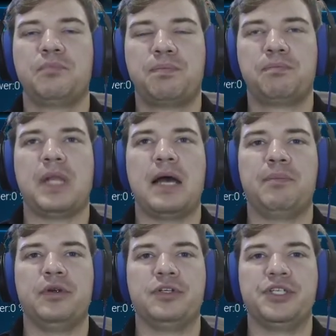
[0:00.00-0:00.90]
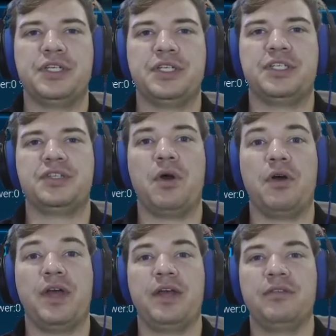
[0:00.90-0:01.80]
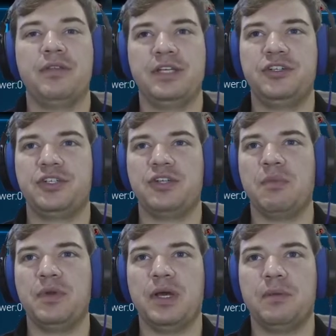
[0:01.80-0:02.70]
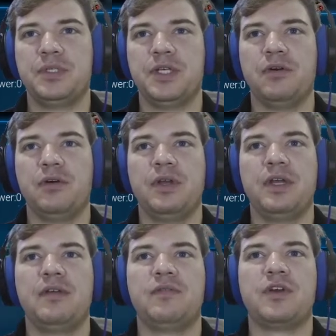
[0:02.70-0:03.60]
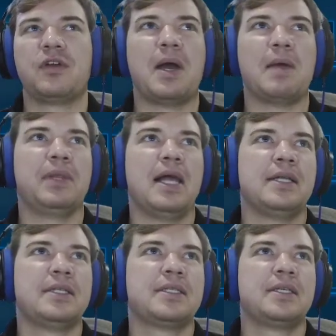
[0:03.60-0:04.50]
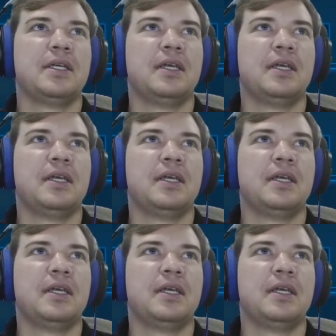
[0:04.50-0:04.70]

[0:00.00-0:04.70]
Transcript: plot purchases as well that just opened up. So you go to my plots.